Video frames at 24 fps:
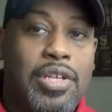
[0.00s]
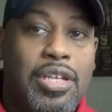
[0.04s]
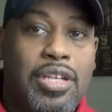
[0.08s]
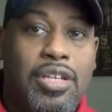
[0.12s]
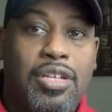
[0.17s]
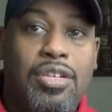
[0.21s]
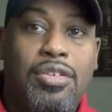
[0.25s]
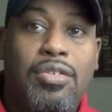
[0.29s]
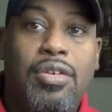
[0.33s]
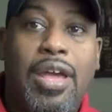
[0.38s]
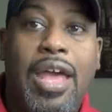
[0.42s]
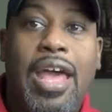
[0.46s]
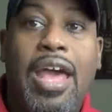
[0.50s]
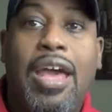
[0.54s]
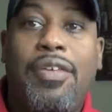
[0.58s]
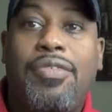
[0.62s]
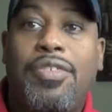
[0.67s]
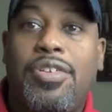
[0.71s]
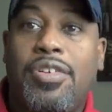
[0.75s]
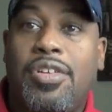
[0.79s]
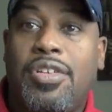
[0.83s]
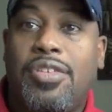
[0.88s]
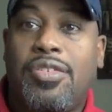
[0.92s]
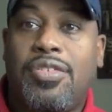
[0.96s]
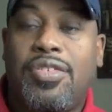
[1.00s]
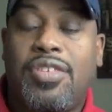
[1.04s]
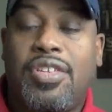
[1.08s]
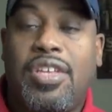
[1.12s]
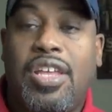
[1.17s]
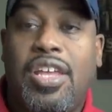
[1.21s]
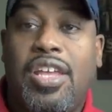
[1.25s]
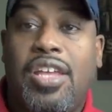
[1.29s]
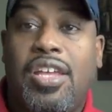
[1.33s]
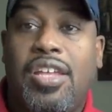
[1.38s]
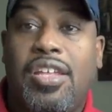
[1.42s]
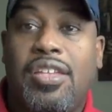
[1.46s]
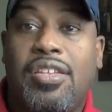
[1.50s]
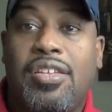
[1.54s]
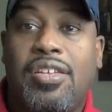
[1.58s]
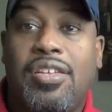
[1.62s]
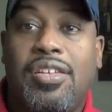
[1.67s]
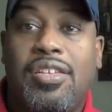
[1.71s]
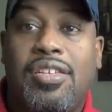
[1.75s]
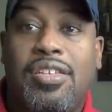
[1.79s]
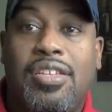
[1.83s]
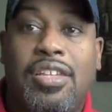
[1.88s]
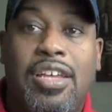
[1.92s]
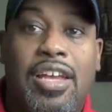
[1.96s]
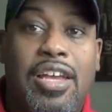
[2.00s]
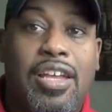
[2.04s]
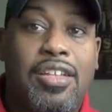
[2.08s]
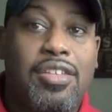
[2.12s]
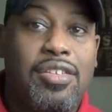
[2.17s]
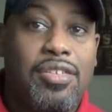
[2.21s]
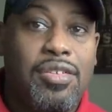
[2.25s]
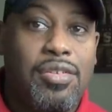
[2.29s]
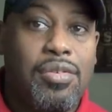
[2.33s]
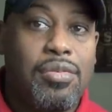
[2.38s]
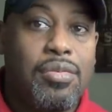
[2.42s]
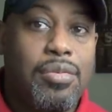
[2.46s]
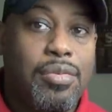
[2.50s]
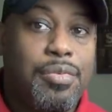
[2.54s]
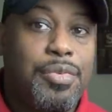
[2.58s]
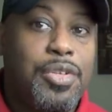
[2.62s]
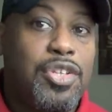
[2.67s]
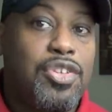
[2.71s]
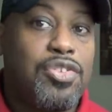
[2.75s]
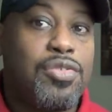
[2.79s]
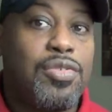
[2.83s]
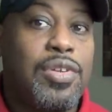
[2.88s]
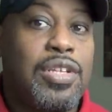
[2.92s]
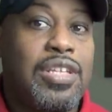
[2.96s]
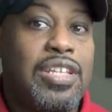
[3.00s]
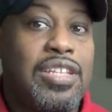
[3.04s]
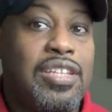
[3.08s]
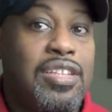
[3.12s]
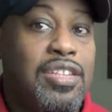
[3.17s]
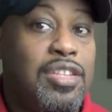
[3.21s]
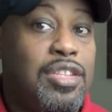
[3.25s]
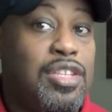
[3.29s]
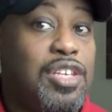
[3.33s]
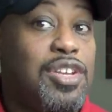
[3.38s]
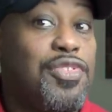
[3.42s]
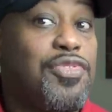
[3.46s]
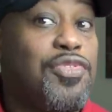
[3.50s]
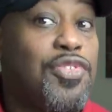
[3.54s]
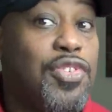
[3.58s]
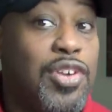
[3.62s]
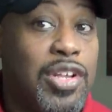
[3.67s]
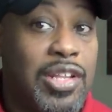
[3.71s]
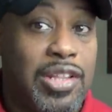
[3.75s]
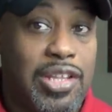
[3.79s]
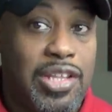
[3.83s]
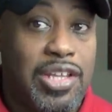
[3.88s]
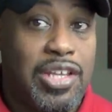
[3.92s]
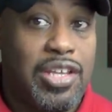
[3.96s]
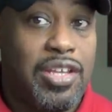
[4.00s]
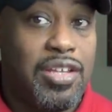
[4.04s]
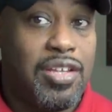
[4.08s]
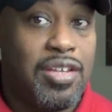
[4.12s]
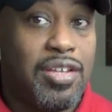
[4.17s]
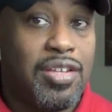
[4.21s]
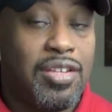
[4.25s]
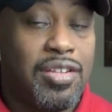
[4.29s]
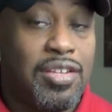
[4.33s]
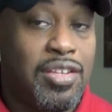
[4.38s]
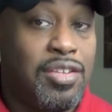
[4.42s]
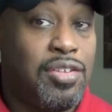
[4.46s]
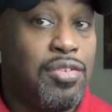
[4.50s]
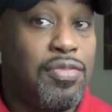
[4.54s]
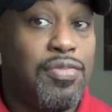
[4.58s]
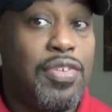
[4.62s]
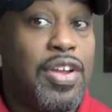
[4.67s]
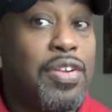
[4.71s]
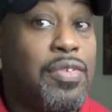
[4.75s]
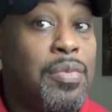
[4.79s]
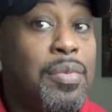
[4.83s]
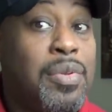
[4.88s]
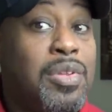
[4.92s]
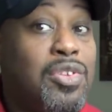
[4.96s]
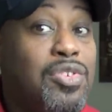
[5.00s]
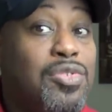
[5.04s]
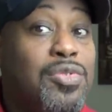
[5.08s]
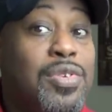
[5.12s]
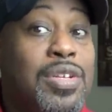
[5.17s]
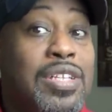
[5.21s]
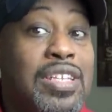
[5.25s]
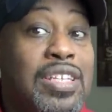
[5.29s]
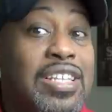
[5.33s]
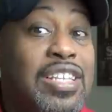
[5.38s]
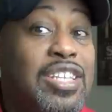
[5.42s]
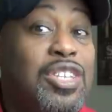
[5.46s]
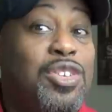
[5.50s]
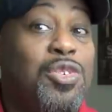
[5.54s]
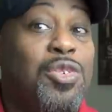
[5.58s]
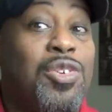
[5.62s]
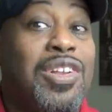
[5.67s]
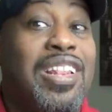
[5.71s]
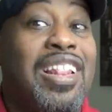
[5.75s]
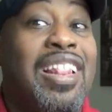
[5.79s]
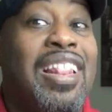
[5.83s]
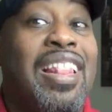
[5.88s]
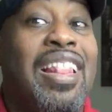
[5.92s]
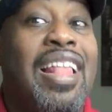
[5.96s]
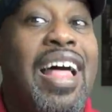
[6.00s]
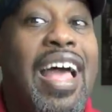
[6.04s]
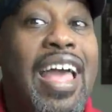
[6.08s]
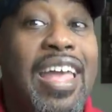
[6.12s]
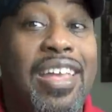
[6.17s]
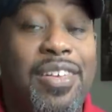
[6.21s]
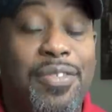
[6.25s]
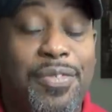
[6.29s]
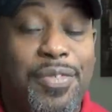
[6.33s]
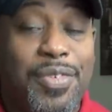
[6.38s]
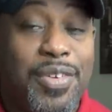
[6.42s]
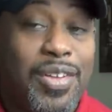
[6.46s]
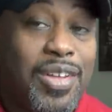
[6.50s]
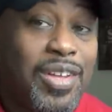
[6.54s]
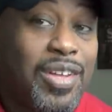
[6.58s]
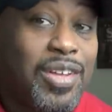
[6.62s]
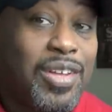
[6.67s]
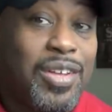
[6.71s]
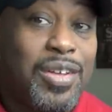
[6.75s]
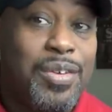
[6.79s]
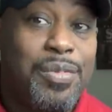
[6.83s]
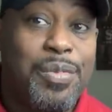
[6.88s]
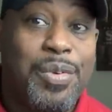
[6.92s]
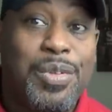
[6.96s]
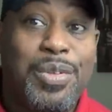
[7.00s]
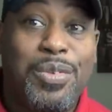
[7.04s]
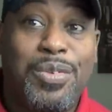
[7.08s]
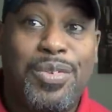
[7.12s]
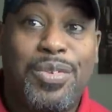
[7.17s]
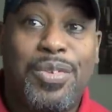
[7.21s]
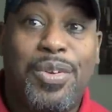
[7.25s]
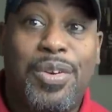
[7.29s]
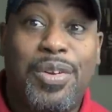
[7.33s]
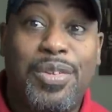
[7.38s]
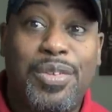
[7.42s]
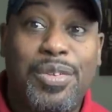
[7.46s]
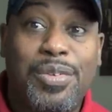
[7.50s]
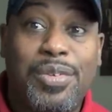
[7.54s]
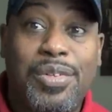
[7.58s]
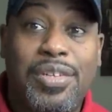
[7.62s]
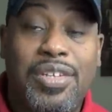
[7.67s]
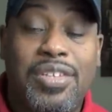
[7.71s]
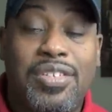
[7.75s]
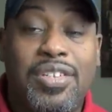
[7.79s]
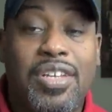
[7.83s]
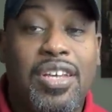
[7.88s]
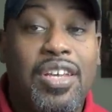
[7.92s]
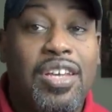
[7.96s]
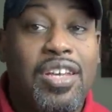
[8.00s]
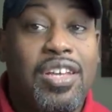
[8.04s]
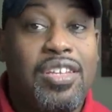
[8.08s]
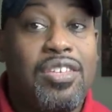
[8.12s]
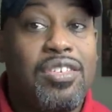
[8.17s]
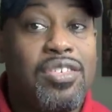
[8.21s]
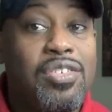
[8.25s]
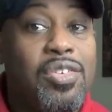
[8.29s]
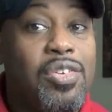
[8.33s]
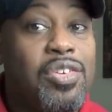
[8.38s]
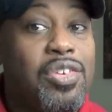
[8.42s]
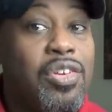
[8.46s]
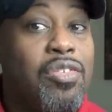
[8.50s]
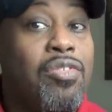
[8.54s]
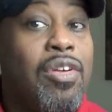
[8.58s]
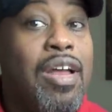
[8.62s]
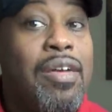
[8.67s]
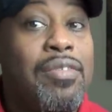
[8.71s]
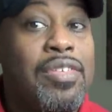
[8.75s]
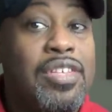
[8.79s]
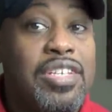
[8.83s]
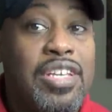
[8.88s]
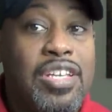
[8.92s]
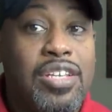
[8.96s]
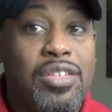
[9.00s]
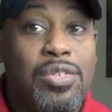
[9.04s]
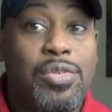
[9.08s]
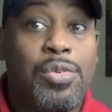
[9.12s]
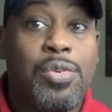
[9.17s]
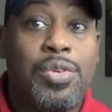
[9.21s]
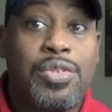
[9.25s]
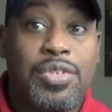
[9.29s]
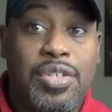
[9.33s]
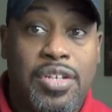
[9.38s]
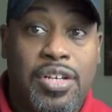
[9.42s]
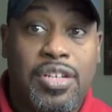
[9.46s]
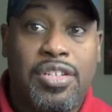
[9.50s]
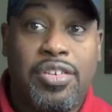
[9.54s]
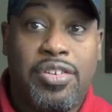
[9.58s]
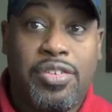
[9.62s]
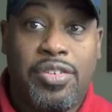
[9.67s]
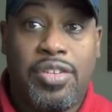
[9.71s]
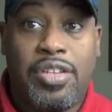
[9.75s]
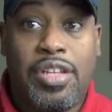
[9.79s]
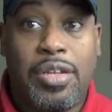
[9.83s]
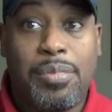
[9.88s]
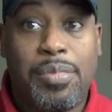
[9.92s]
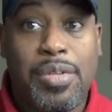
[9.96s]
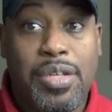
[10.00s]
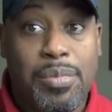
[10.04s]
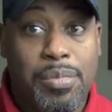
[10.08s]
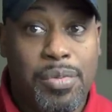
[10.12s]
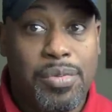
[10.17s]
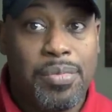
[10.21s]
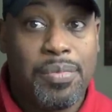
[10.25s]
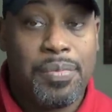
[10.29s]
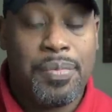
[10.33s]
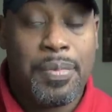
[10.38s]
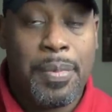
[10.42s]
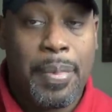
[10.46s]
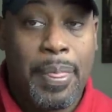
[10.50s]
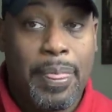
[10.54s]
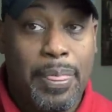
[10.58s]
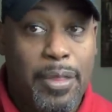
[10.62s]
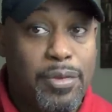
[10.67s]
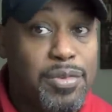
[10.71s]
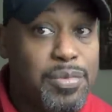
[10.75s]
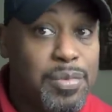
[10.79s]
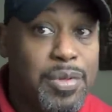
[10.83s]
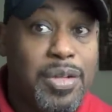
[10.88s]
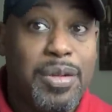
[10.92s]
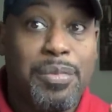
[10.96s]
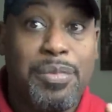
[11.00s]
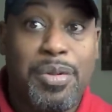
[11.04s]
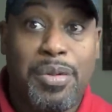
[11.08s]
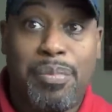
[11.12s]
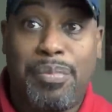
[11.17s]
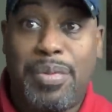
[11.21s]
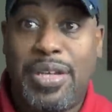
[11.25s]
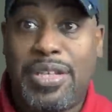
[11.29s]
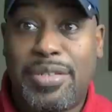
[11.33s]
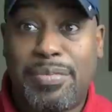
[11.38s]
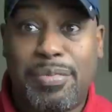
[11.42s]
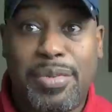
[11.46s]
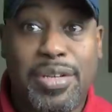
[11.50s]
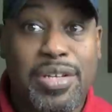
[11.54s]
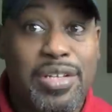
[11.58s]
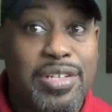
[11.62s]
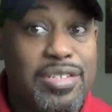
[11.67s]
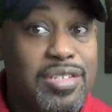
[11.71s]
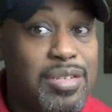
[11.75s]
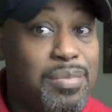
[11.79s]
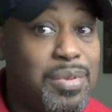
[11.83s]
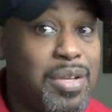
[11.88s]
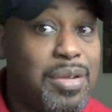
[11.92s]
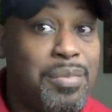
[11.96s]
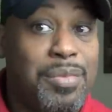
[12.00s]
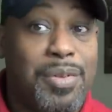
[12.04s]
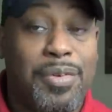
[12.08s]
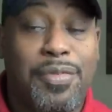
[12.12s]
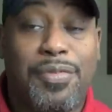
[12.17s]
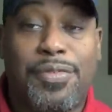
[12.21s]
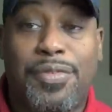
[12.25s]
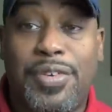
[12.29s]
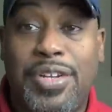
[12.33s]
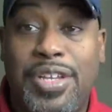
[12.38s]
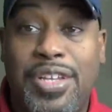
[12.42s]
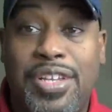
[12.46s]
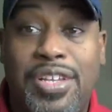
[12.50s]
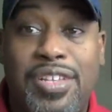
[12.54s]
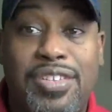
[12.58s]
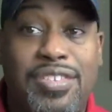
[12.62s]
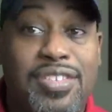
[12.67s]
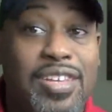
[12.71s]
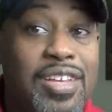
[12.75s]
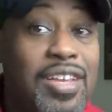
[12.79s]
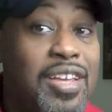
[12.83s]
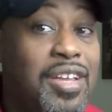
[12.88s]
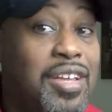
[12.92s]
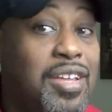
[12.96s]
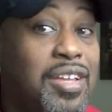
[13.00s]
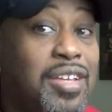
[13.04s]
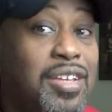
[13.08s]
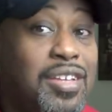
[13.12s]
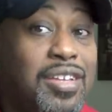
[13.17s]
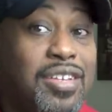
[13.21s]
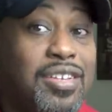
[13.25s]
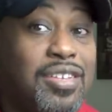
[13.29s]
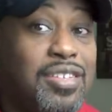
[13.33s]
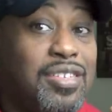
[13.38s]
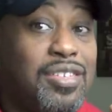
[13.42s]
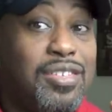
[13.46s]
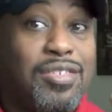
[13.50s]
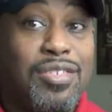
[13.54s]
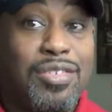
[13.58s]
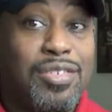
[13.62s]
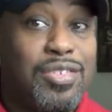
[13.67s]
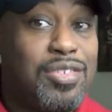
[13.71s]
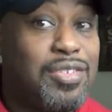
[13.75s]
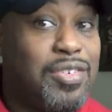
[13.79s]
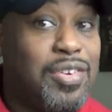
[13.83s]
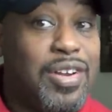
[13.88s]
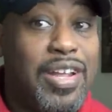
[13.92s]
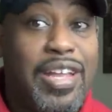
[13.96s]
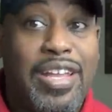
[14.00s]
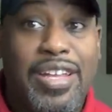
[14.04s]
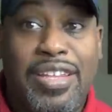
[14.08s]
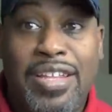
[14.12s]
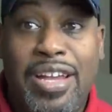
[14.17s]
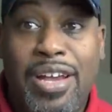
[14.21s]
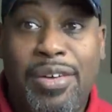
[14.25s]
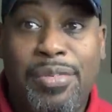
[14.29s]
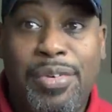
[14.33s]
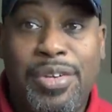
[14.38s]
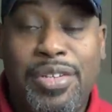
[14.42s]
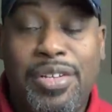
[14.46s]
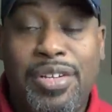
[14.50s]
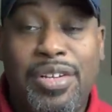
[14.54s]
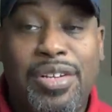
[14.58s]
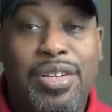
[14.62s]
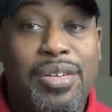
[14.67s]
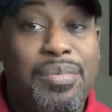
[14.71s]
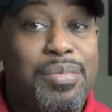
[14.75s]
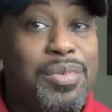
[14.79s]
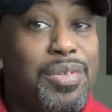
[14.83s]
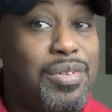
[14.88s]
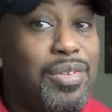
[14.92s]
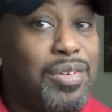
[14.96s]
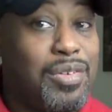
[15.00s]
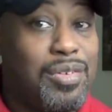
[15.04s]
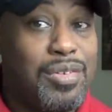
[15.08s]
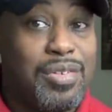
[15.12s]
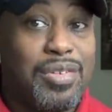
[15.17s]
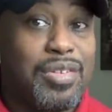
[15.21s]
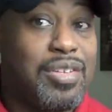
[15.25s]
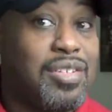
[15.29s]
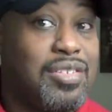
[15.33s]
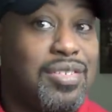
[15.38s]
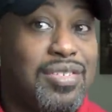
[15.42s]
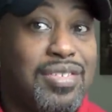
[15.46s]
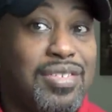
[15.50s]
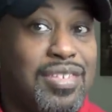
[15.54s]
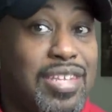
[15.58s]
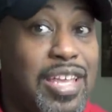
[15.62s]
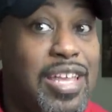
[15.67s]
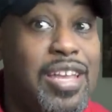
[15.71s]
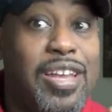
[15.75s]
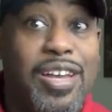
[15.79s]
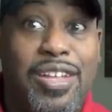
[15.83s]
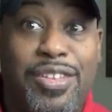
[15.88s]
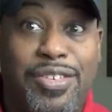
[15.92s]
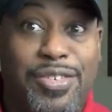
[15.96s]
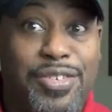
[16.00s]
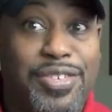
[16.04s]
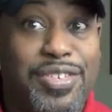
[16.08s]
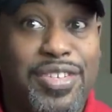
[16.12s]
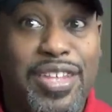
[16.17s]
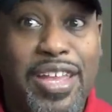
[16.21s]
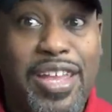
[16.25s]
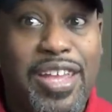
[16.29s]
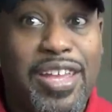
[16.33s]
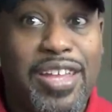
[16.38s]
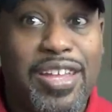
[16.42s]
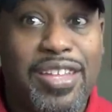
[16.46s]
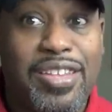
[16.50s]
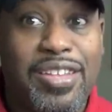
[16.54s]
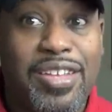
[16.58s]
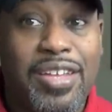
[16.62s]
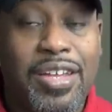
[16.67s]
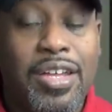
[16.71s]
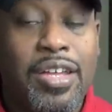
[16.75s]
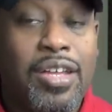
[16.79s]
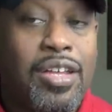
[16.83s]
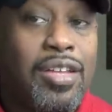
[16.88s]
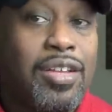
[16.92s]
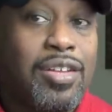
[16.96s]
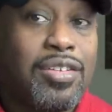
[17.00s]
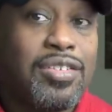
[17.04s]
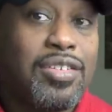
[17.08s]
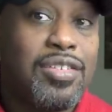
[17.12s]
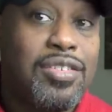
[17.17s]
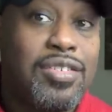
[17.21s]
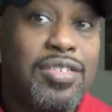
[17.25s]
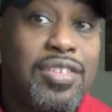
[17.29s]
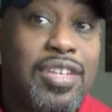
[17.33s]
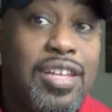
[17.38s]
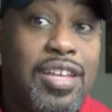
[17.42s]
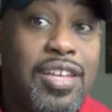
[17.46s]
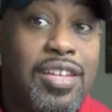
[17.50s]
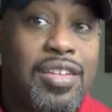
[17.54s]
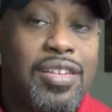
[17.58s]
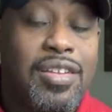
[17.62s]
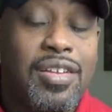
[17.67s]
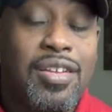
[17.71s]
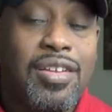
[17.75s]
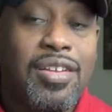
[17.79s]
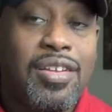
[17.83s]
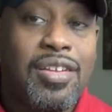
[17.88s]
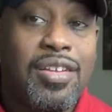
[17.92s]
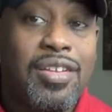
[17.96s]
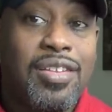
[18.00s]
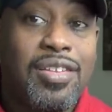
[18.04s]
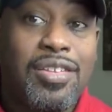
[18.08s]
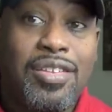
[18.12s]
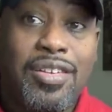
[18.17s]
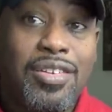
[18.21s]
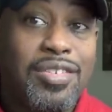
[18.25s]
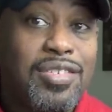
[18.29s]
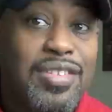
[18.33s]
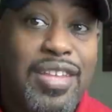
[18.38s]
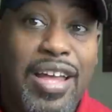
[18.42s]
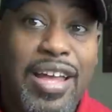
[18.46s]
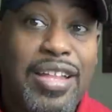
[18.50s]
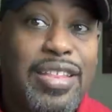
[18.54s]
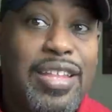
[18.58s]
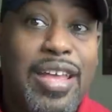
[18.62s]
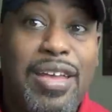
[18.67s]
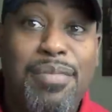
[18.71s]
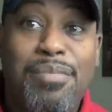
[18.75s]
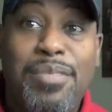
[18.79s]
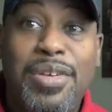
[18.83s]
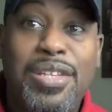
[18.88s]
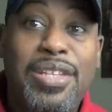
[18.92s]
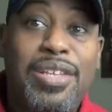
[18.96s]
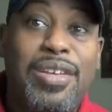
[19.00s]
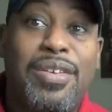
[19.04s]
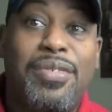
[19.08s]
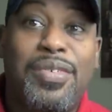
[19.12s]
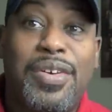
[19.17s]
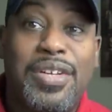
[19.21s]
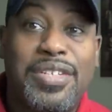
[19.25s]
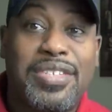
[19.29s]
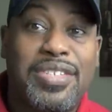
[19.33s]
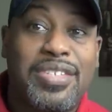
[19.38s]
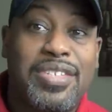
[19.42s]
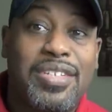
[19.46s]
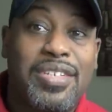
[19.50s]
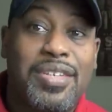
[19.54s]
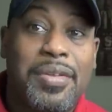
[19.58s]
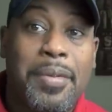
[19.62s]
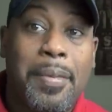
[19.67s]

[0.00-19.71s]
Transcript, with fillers: you have to understand that you will be treated differently than you've ever been treated in your life when you start doing this. And you start to gravitate towards other internet people. Those become your best buds, they become your friends. You know, you start hanging out with them, you know, because they understand. Because understand, there's not that many of us.